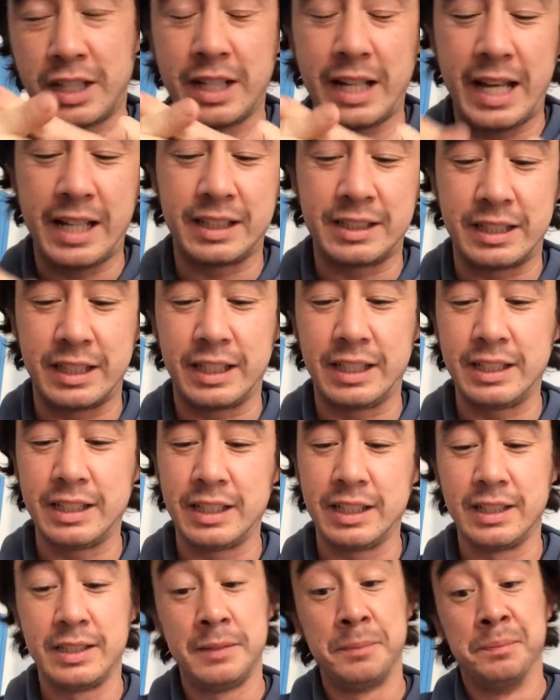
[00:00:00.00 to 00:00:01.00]
connecting,
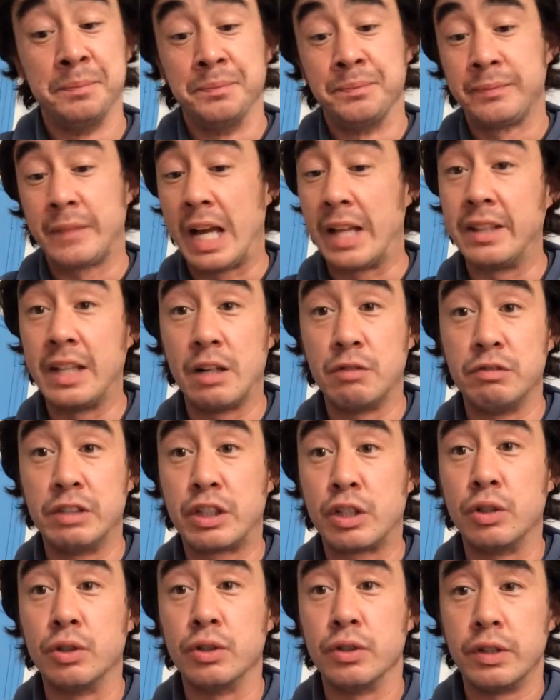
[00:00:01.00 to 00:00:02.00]
and they'll
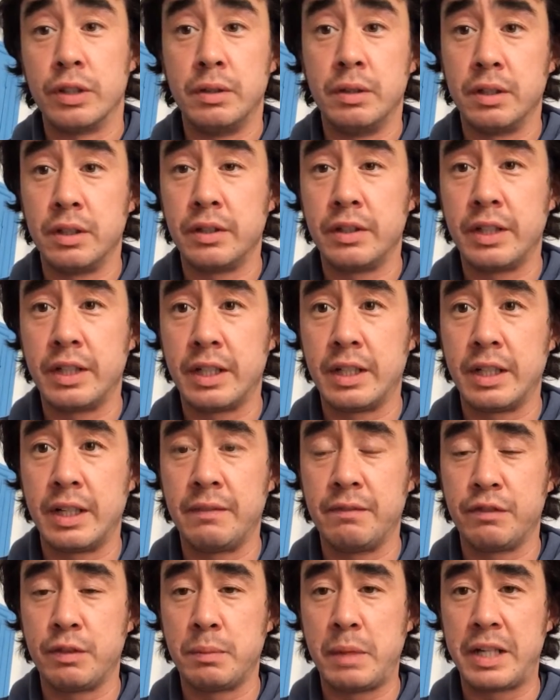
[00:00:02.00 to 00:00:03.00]
recall the
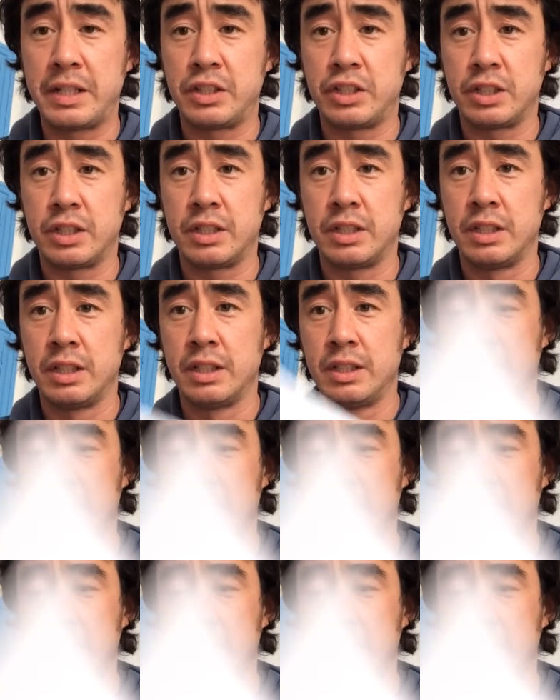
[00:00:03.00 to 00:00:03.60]
information